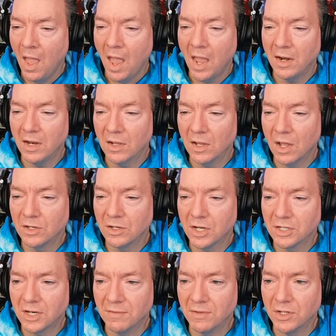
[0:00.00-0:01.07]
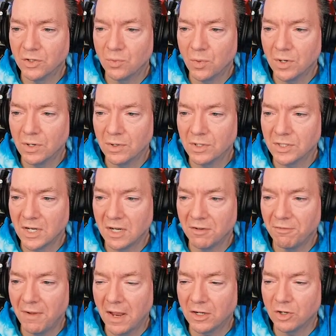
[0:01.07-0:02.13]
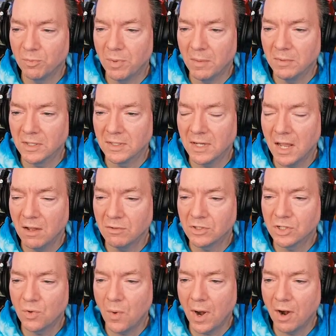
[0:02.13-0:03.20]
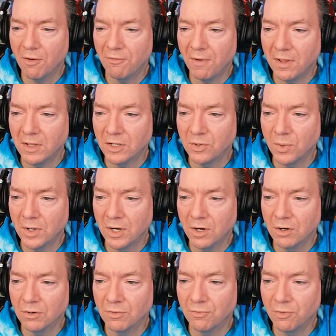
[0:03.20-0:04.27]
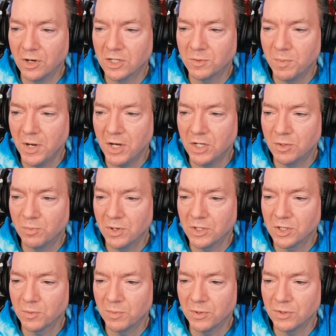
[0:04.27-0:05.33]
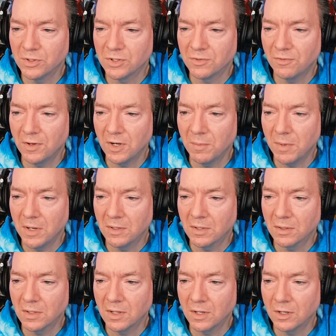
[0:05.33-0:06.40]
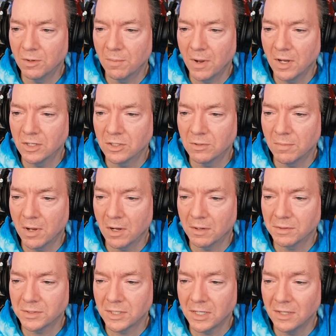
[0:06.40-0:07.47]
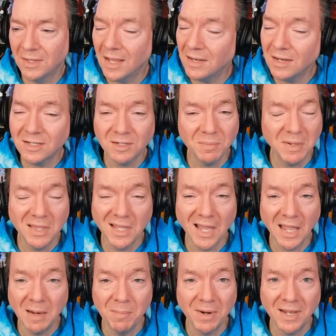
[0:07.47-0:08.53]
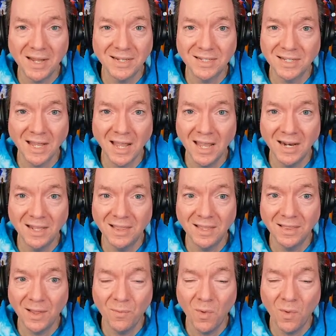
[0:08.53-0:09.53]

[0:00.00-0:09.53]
And Elon says given that Twitter is a de facto public town square, failing to adhere to free speech principles fundamentally undermines democracy. That doesn't mean that anybody can say anything they